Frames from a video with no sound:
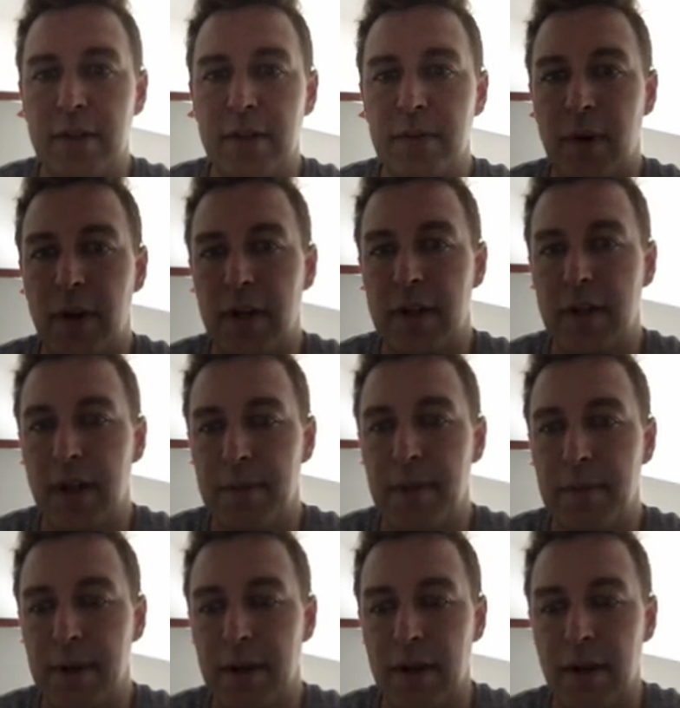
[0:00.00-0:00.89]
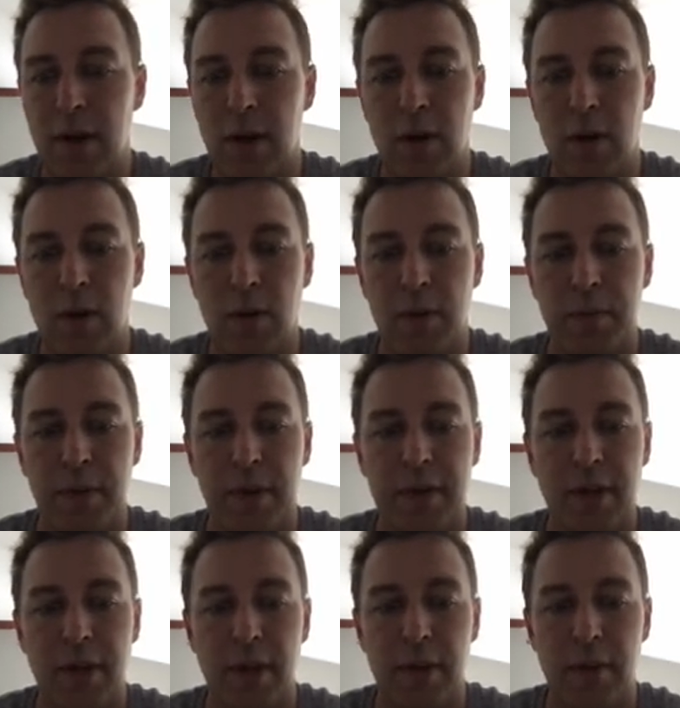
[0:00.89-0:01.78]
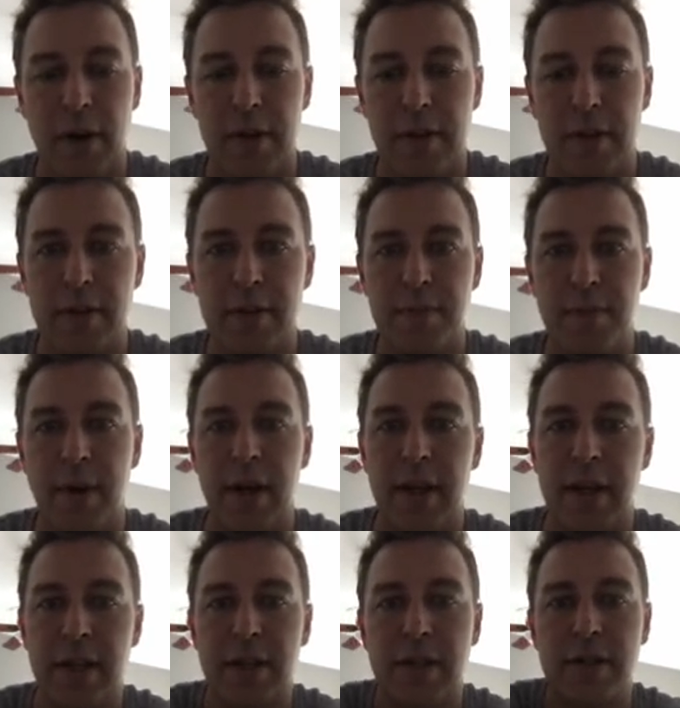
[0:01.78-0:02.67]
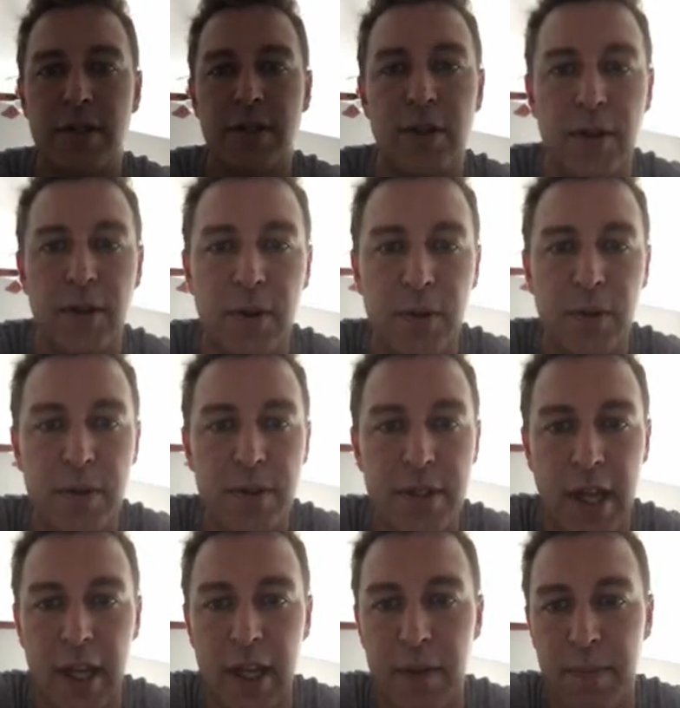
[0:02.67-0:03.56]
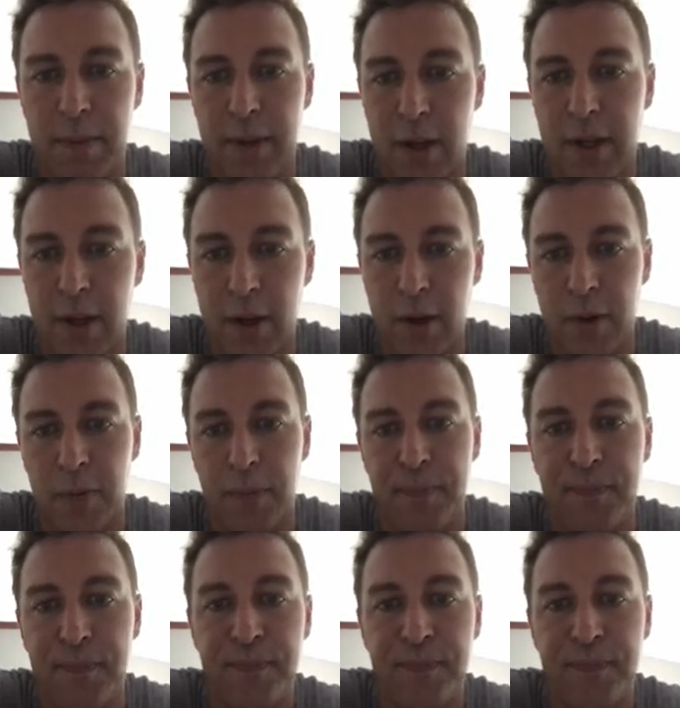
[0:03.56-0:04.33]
want to type in home because I want this button to take me home.